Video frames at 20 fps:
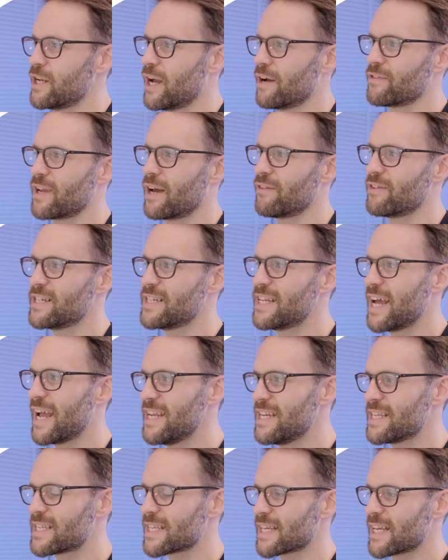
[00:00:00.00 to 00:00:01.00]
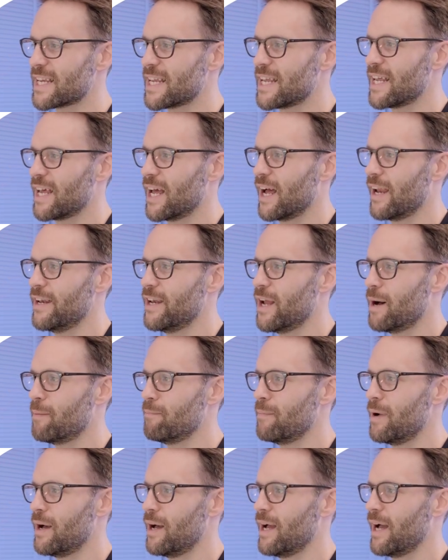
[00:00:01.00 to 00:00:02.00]
have to have a date, a
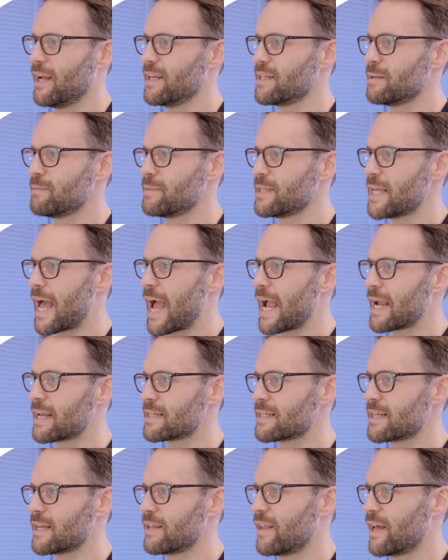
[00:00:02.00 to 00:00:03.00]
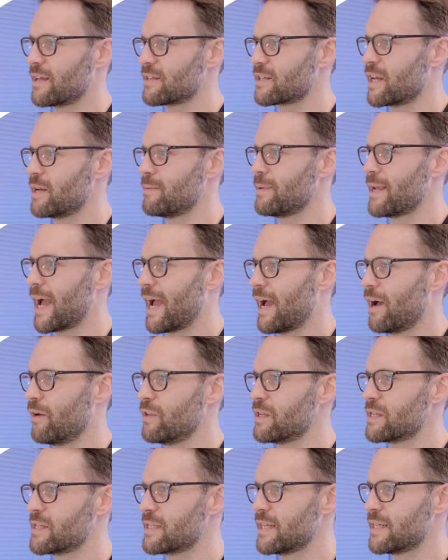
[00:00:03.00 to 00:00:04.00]
number and some text and that's going to be how
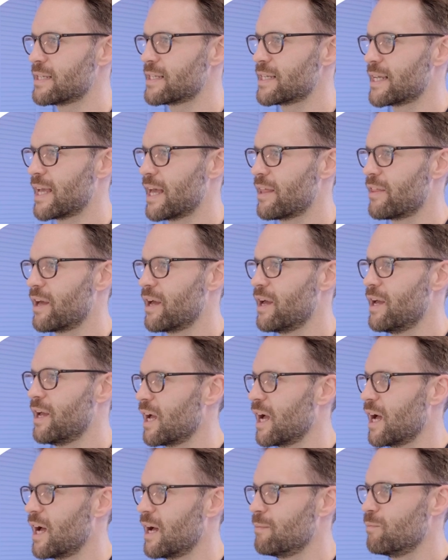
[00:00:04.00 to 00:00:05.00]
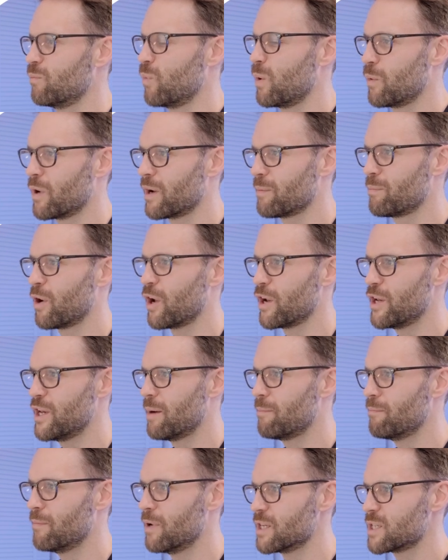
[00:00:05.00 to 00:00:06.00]
this sits together. Um, we want to put a
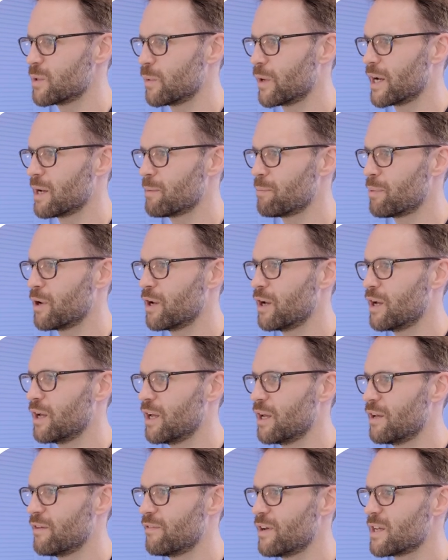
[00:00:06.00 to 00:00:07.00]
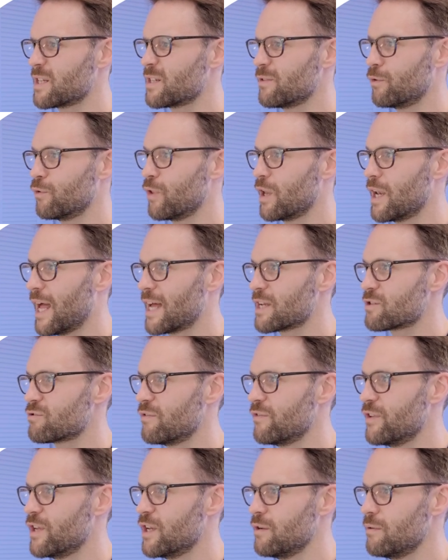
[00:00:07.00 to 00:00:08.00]
number so we're going to put first of all the last
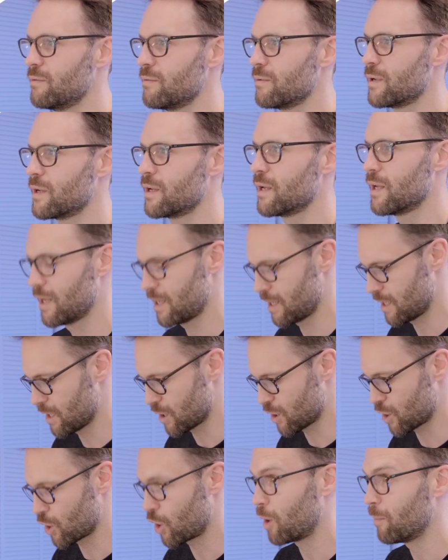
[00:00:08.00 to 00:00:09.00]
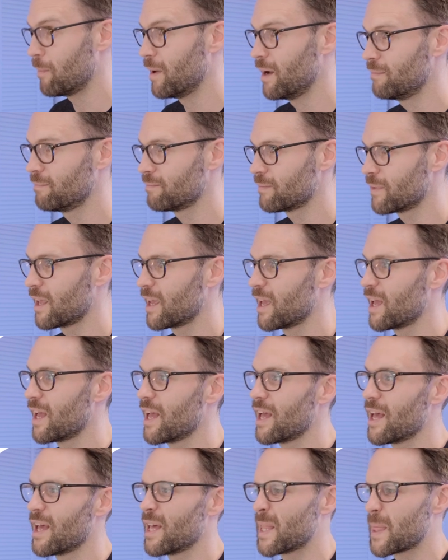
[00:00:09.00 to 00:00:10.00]
review, comma,
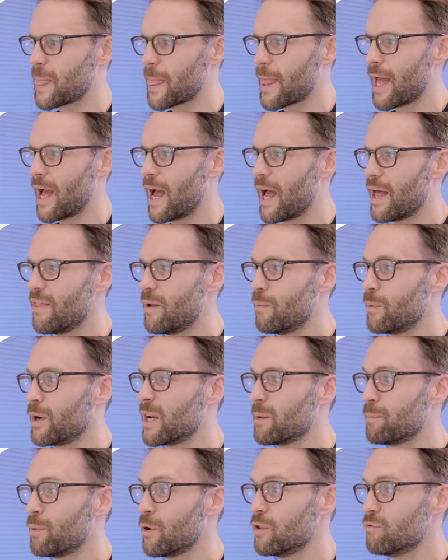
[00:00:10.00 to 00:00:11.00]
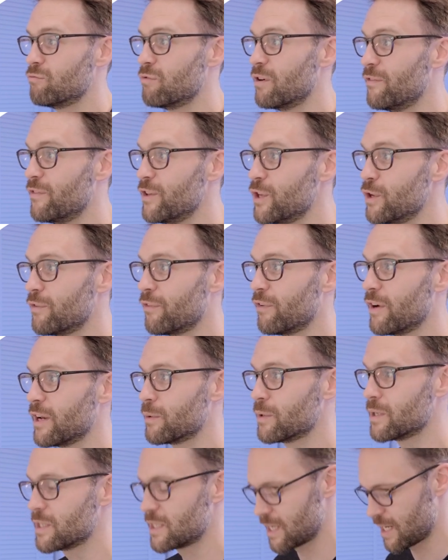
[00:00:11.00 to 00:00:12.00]
uh, then we're going to put the review
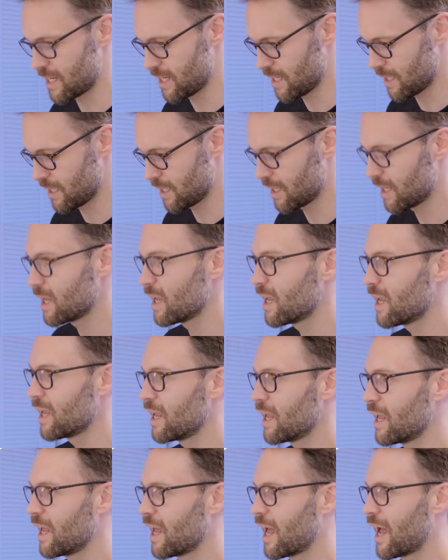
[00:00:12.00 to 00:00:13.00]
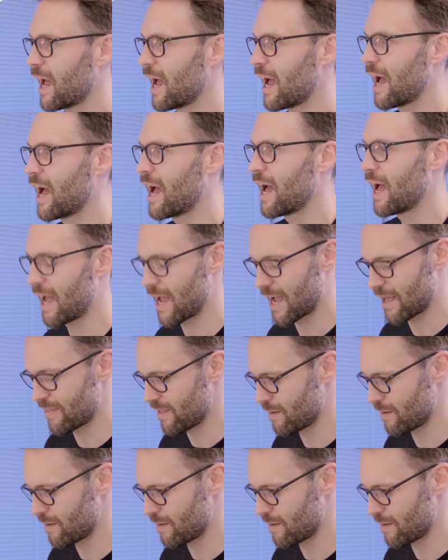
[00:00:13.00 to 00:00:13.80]
frequency uh, and